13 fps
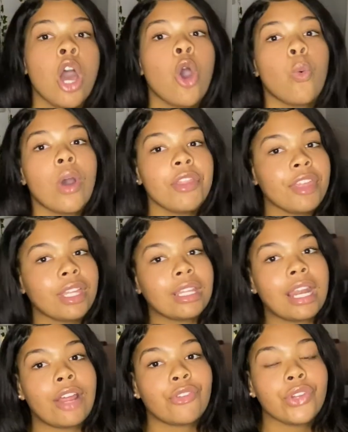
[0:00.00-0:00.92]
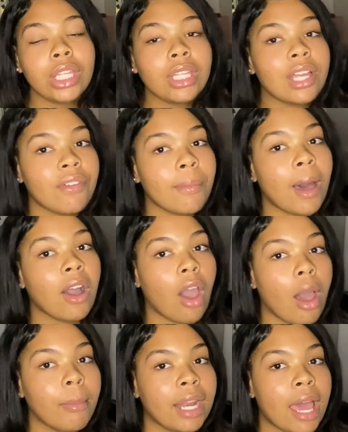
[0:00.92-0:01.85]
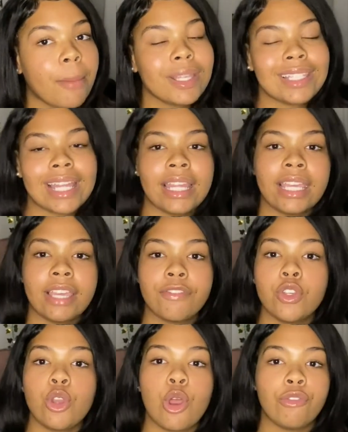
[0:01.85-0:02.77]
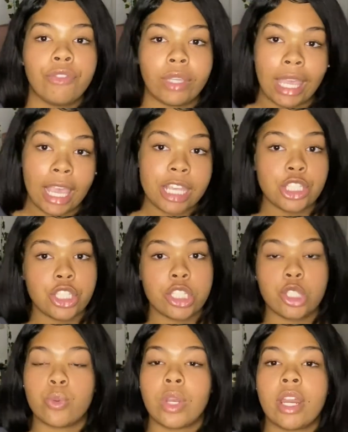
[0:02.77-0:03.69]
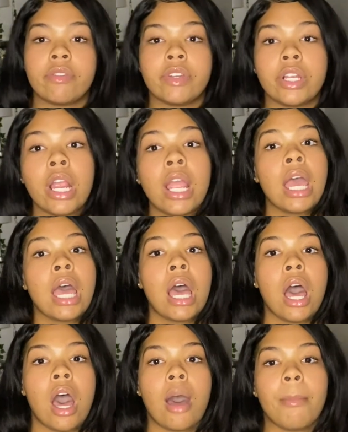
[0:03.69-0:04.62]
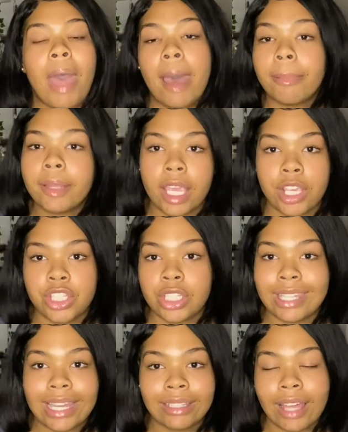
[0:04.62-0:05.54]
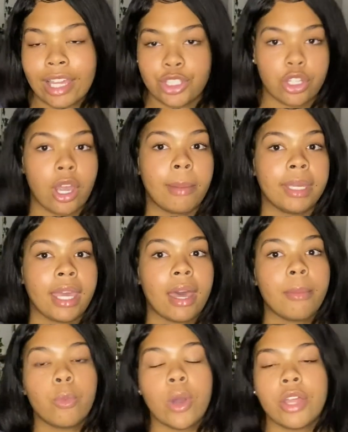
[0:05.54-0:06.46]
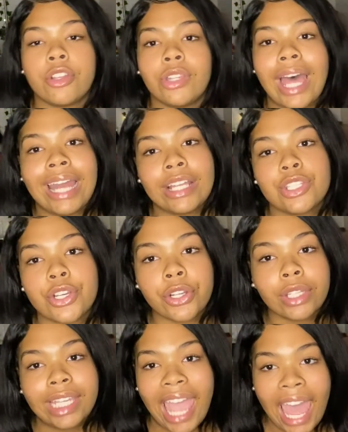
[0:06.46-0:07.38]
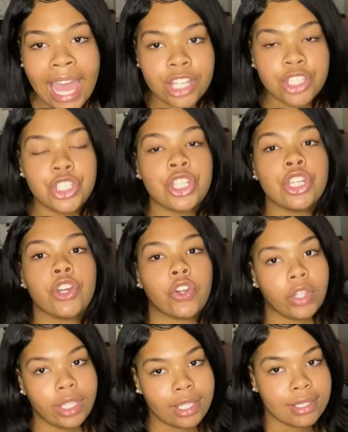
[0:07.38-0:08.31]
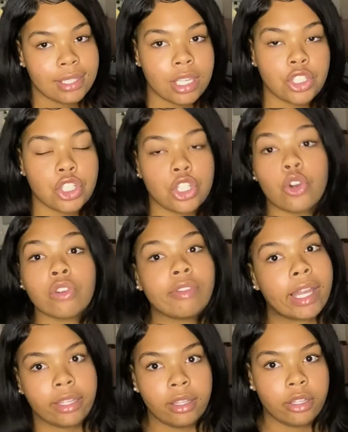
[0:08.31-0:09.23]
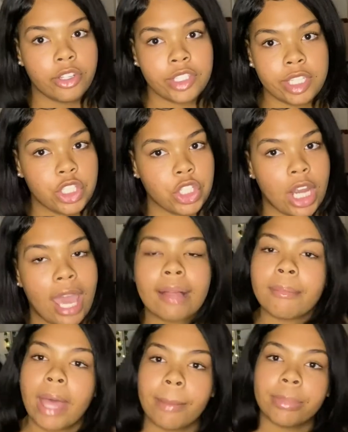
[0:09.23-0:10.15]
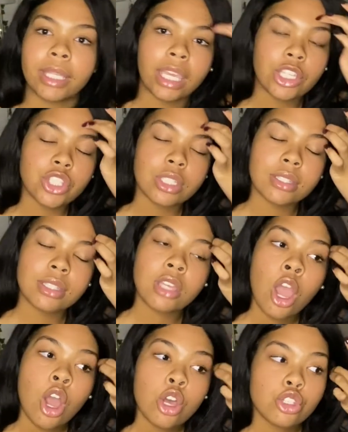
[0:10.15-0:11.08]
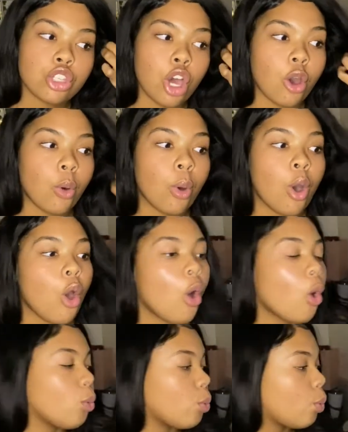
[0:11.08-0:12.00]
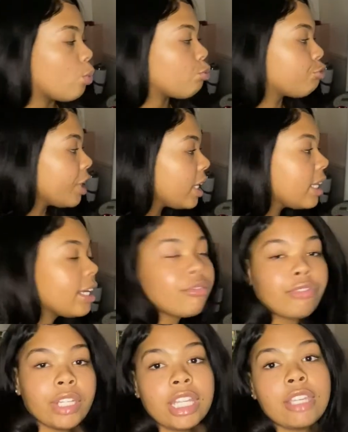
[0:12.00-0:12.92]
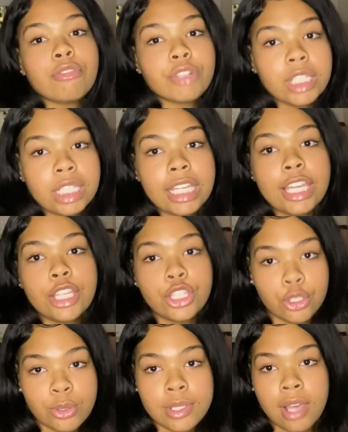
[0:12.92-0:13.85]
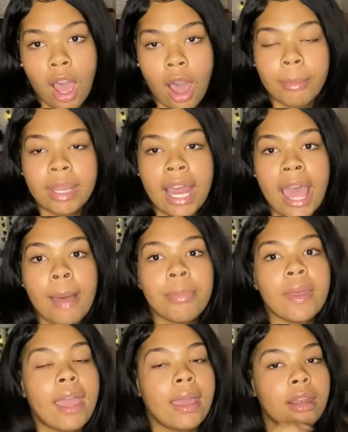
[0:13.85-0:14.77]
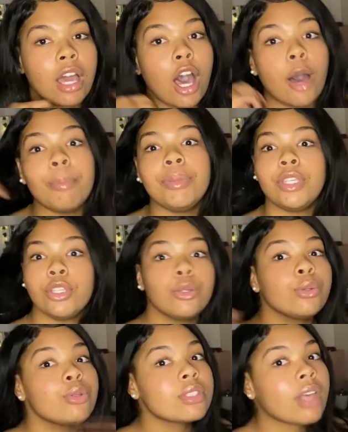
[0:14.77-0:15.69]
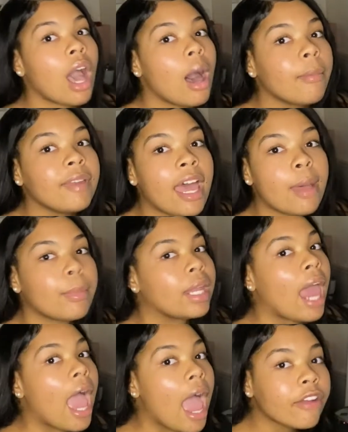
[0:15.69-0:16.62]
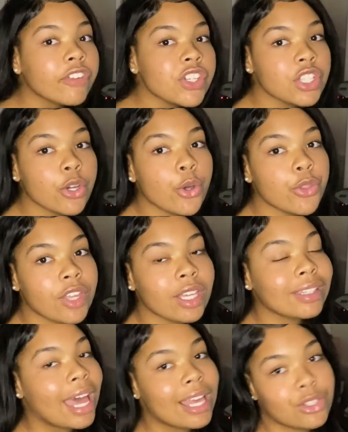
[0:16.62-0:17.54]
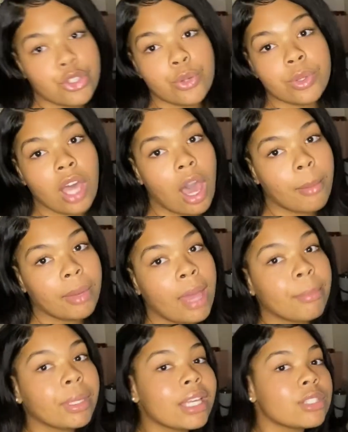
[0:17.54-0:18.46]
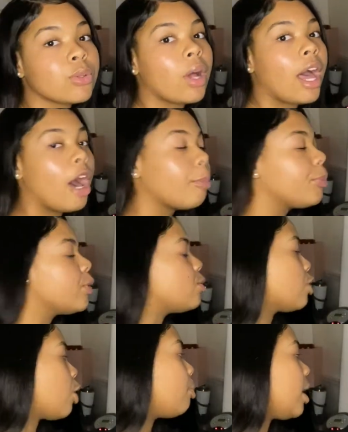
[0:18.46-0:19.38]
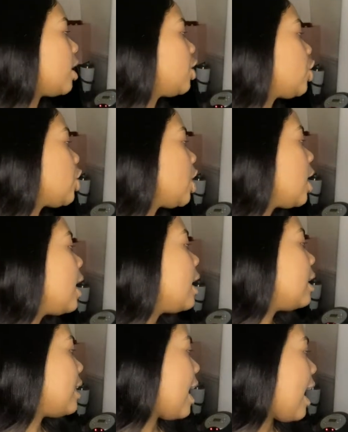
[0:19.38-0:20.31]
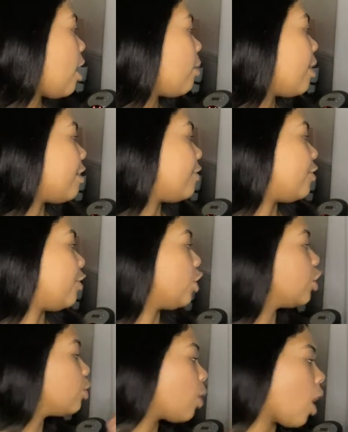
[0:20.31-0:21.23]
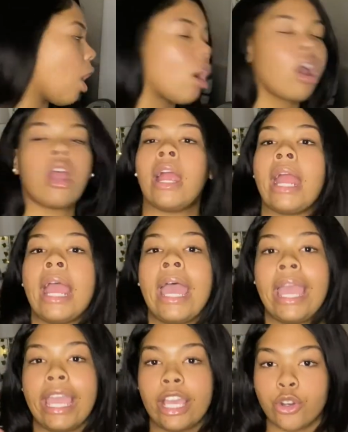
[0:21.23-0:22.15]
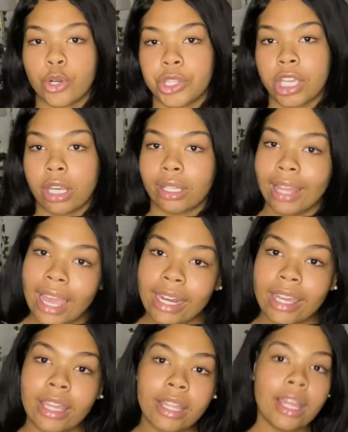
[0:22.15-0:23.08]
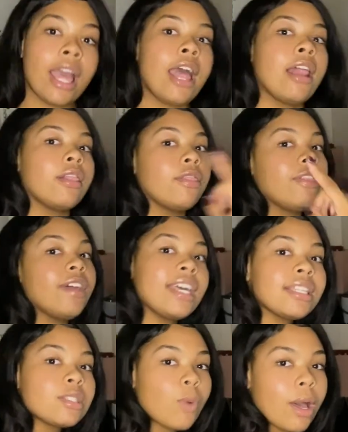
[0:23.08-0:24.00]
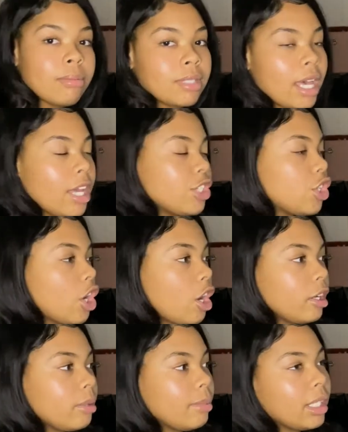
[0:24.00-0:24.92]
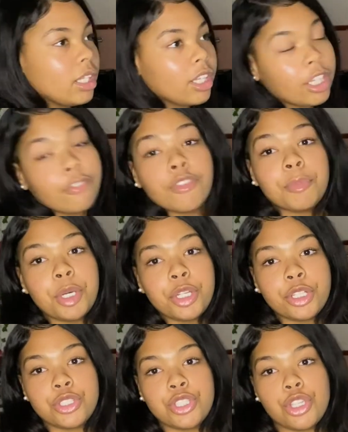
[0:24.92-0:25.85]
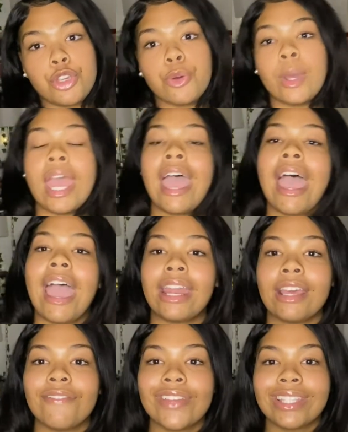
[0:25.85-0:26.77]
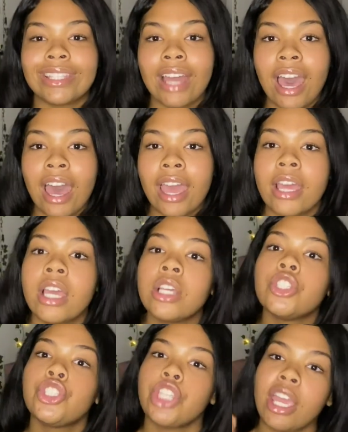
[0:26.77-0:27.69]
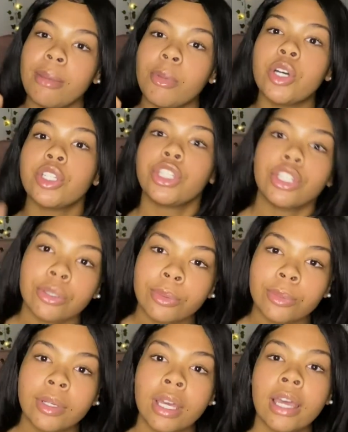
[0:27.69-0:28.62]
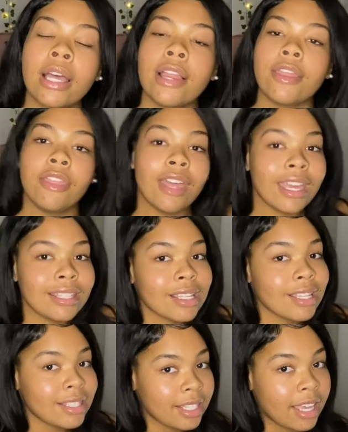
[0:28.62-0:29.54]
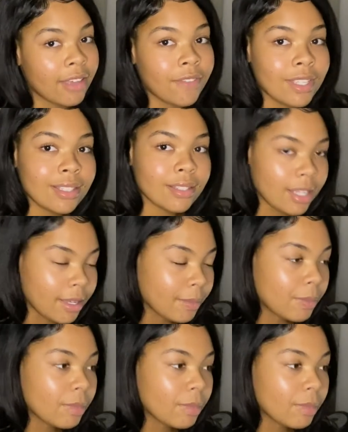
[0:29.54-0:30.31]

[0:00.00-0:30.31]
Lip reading: One thing that I really love about Common App is that they give you notifications whenever application deadlines are coming up, whether that is early action, early decision, or regular decision applications. So really use Common App and abuse Common App and every single thing that has to do with Common App because it'll help you so much. Now, if you are in North Carolina, this website should already be looking familiar to you. And if it's not, shame on you. This is CFNC.